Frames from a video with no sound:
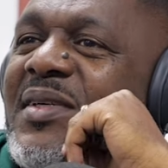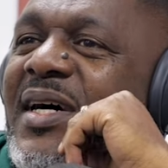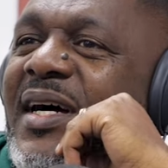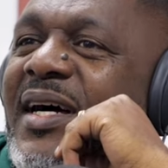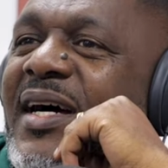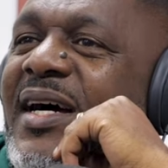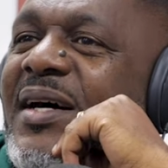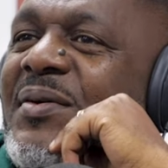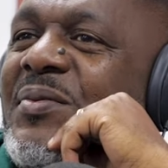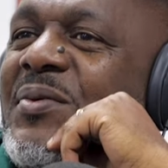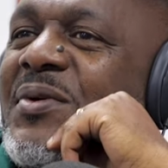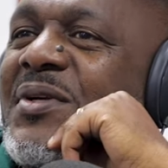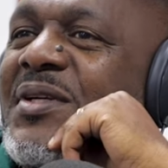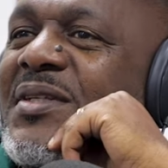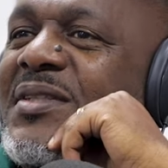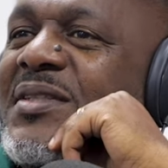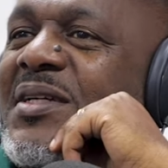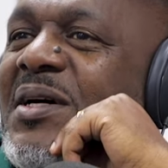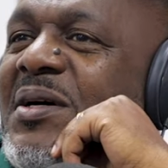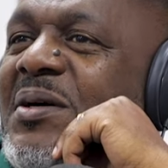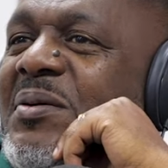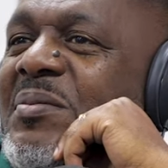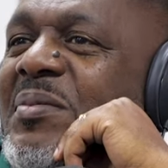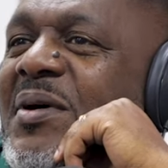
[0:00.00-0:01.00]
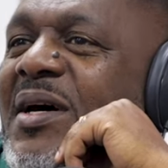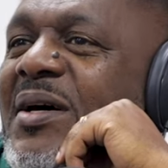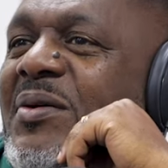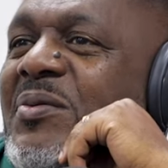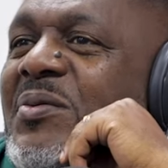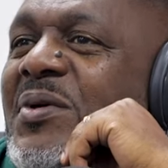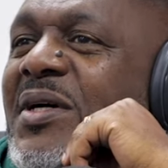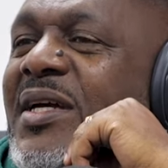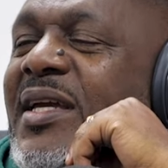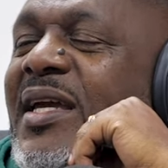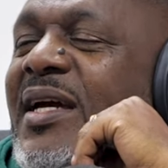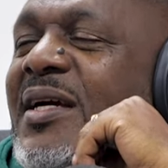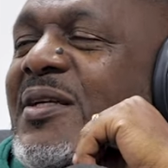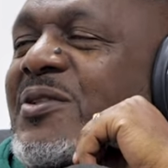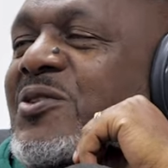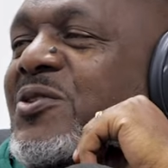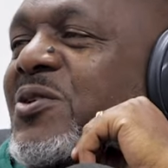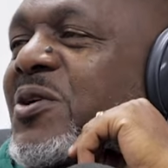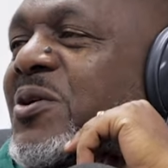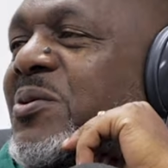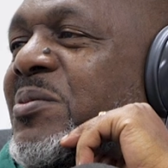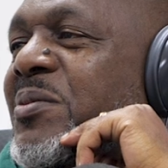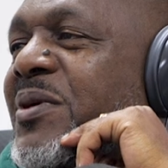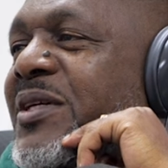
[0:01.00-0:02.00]
I want to talk about what
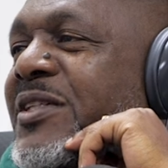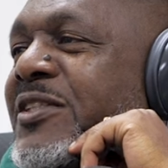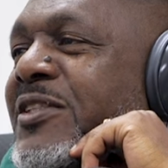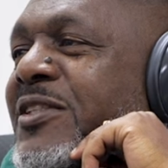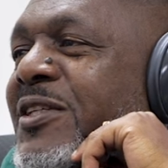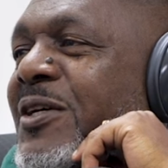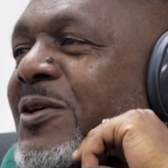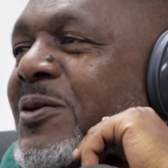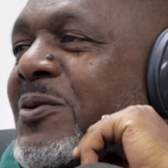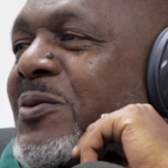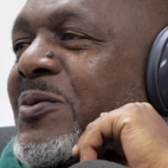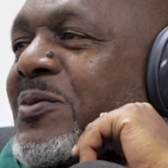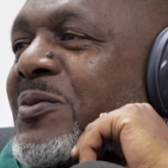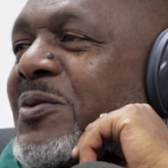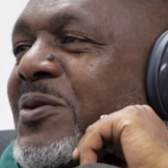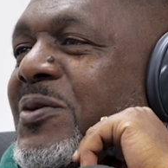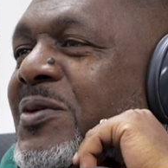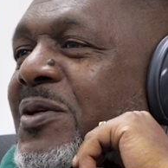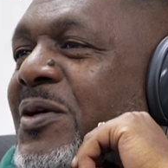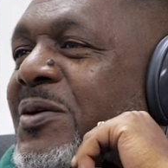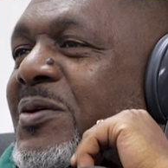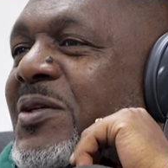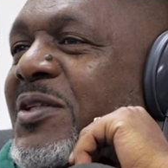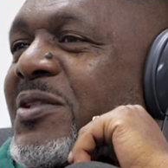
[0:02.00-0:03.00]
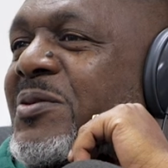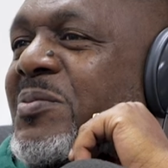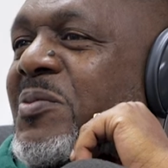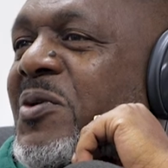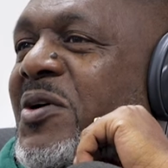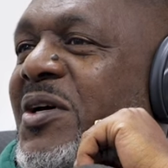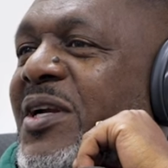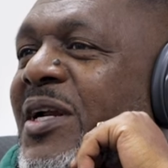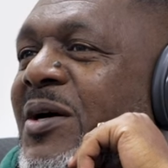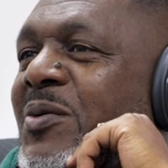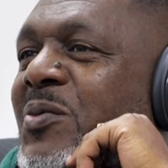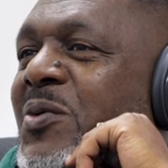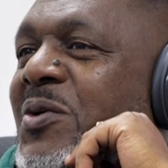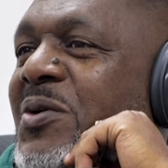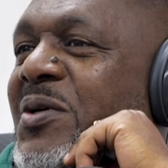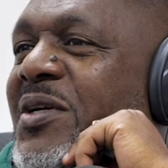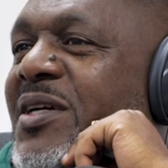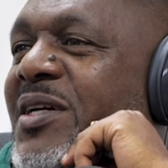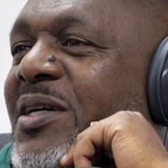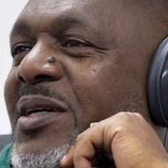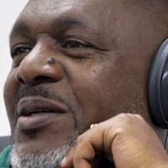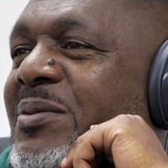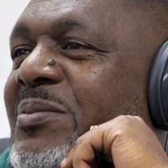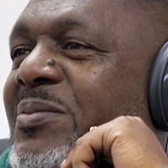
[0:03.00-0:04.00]
got you on my show. You know, this morning I
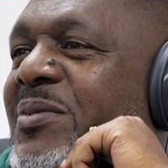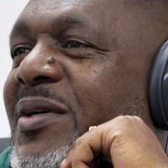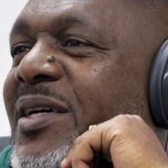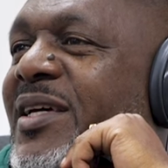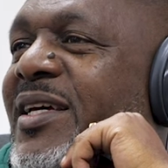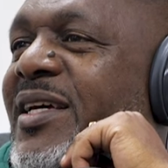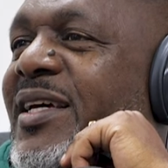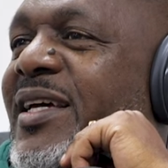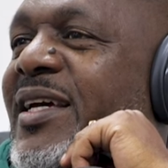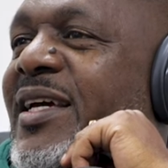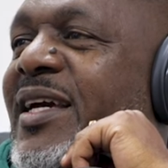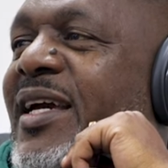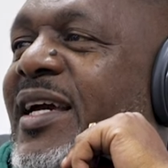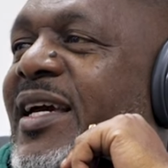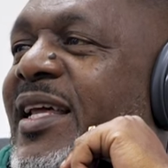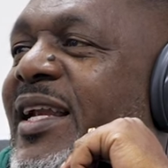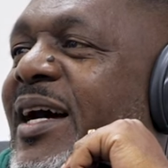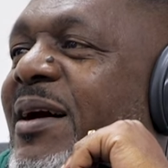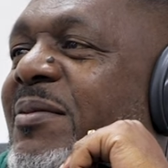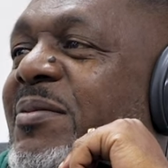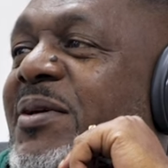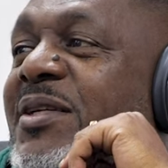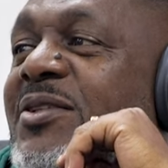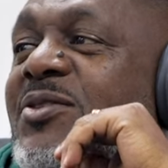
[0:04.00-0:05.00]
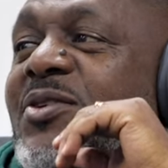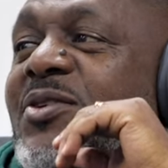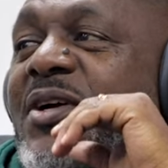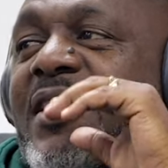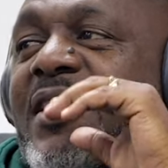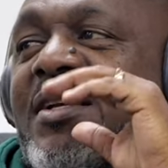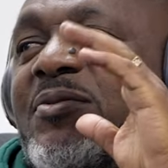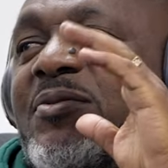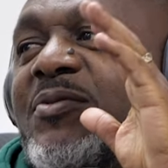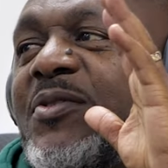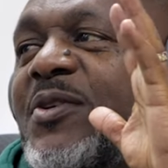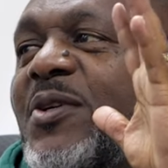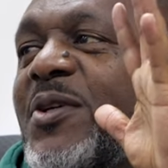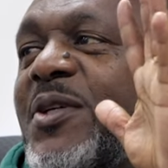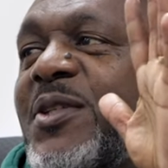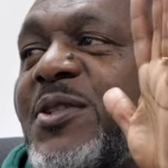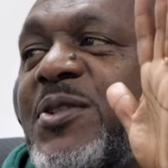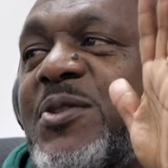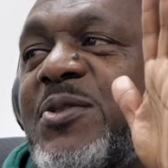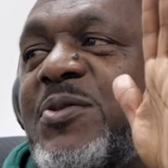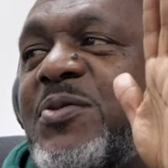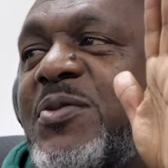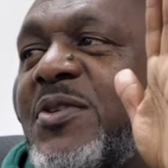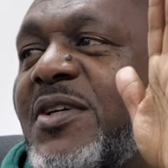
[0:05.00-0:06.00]
woke up and I've been trying to
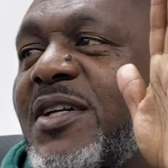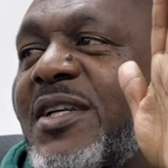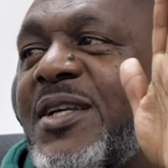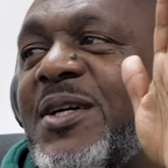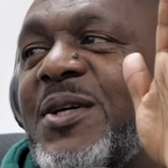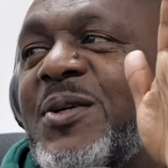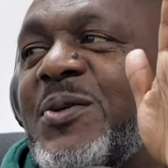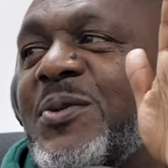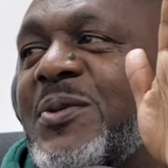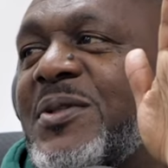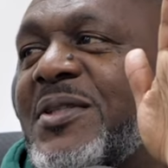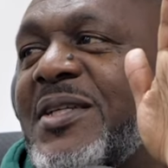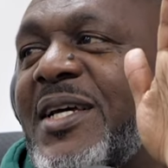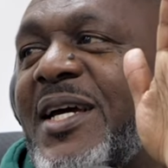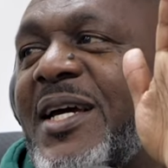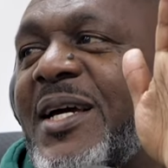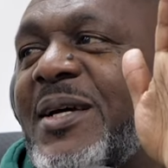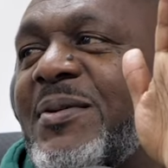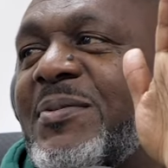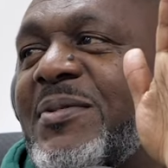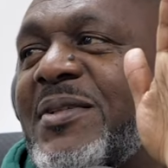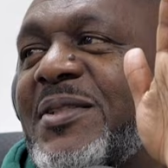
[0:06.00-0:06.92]
avoid you for a long time.